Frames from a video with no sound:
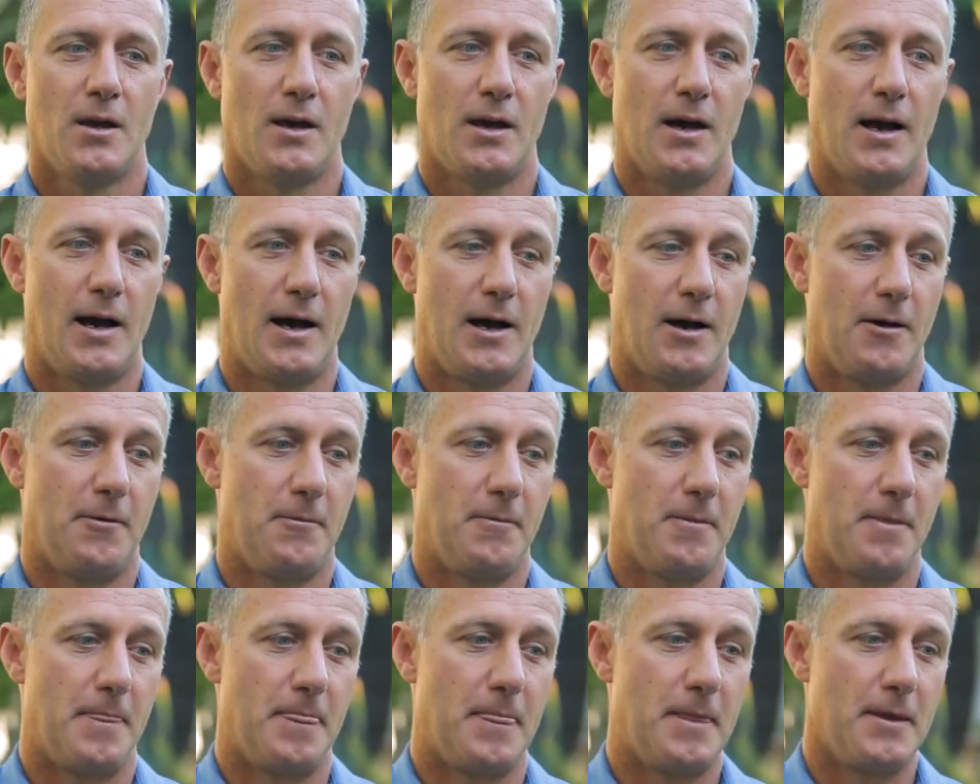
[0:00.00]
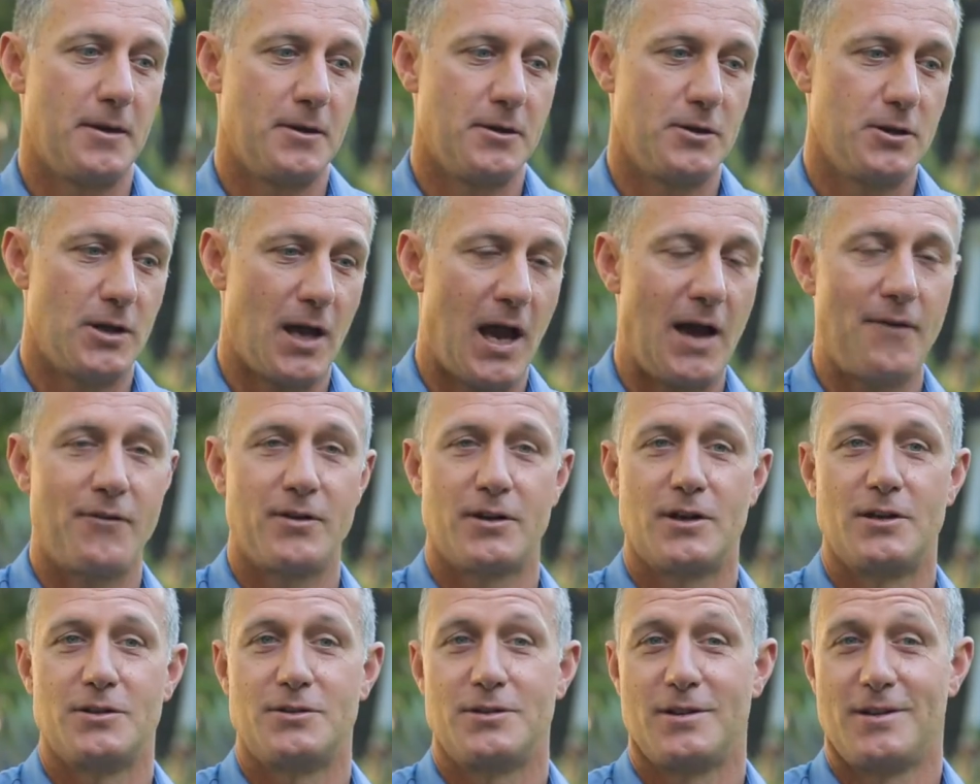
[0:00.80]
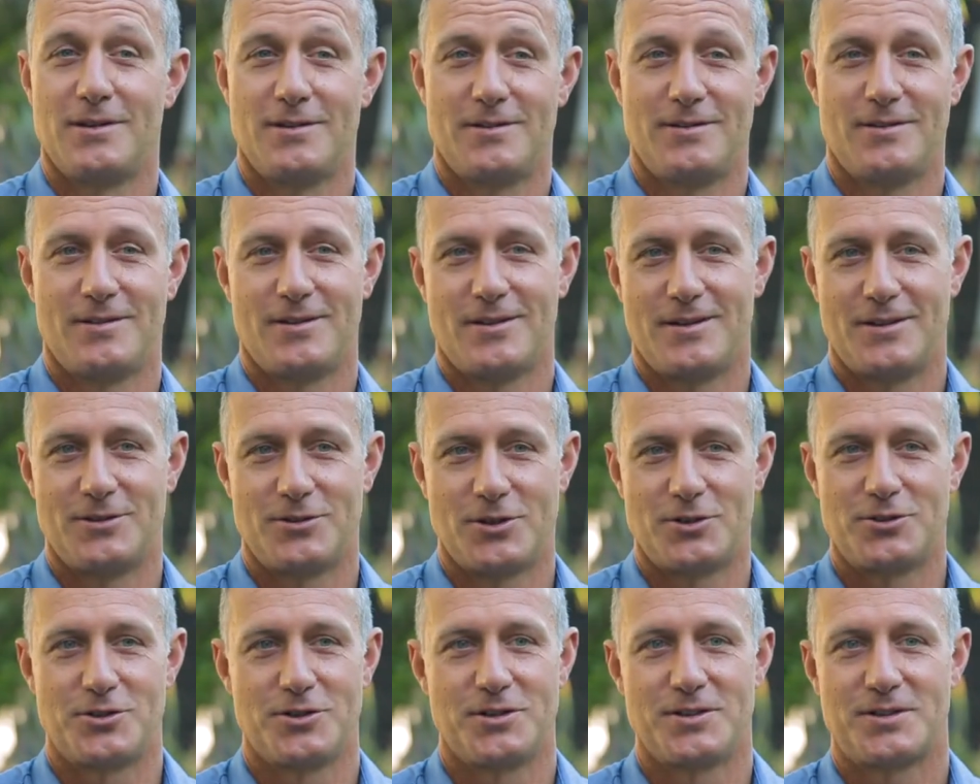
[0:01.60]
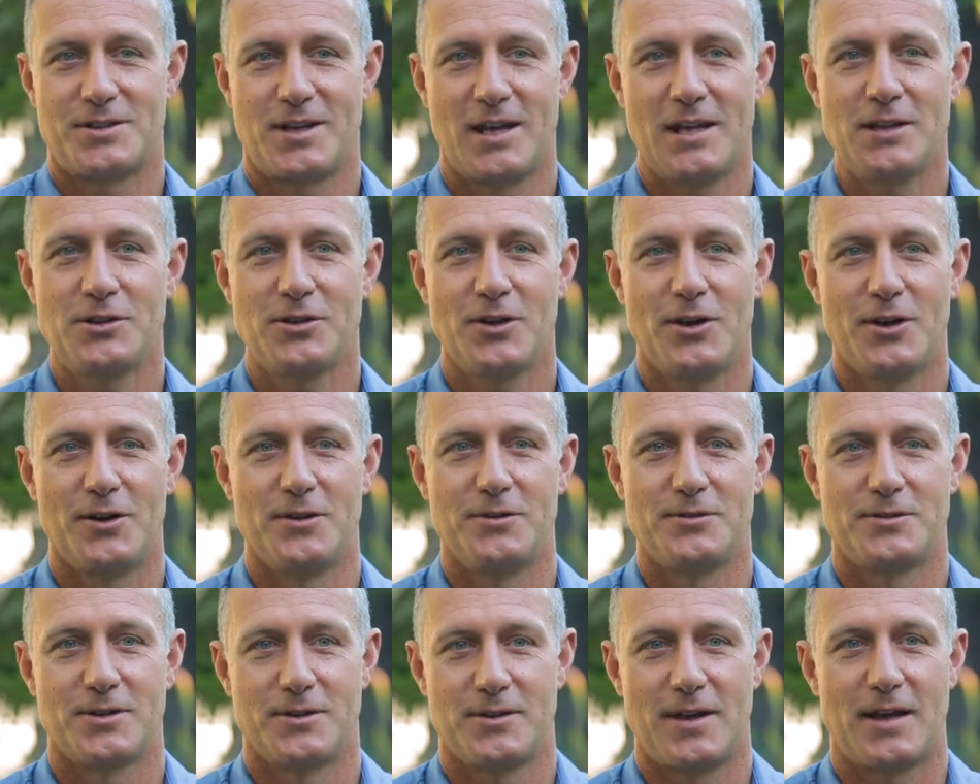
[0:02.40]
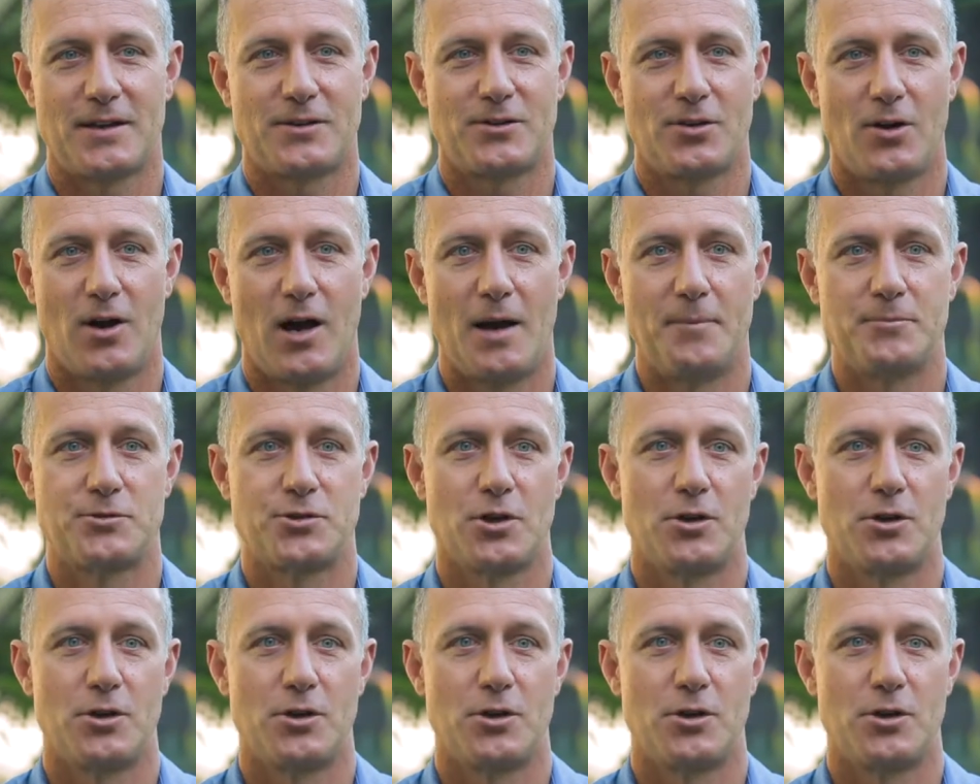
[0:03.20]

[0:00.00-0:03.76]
Um, having a exogenous ketones at that time.